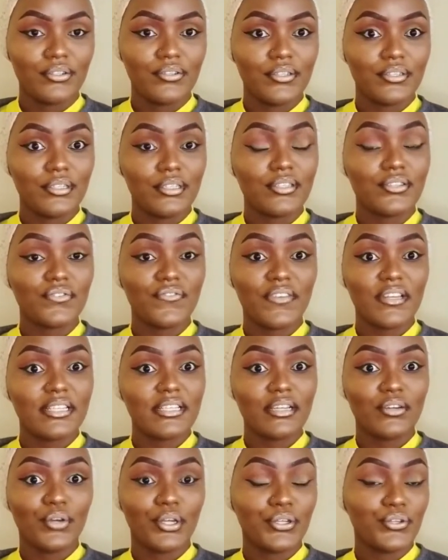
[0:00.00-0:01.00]
It's
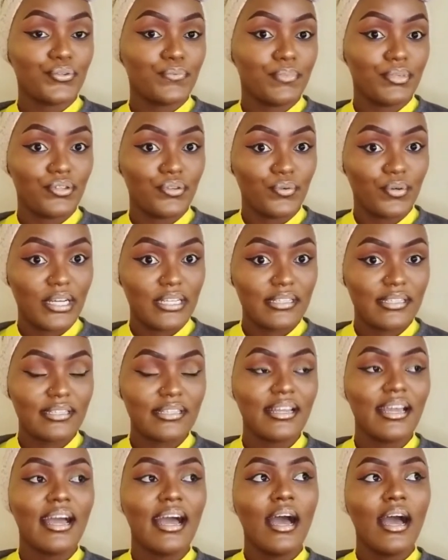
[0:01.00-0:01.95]
obviously going to be yours.